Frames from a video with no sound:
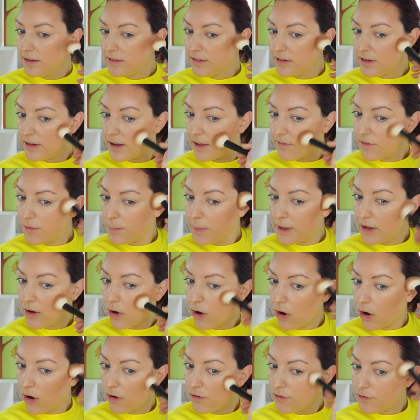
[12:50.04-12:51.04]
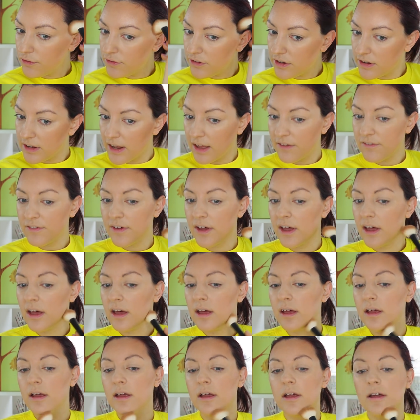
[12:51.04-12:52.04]
to never be off, to
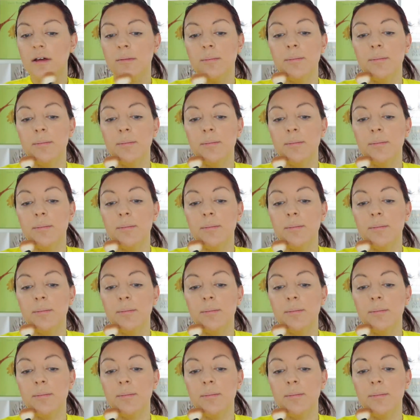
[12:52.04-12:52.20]
never